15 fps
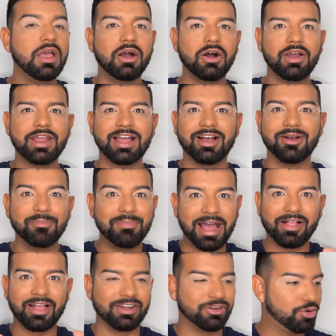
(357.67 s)
Oh yeah,
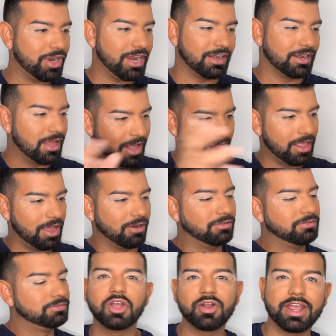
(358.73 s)
palette, green,
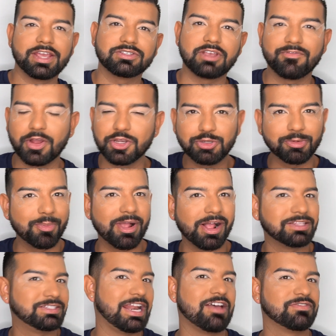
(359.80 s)
hello. Okay, so I found two more
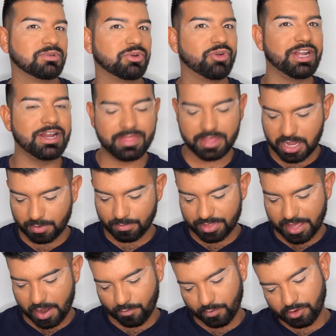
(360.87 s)
palettes that have some green in them
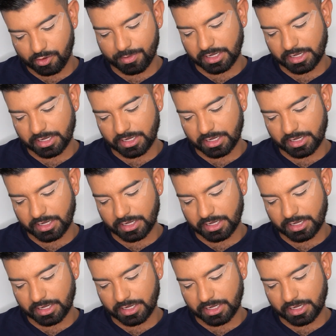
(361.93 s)
that we will be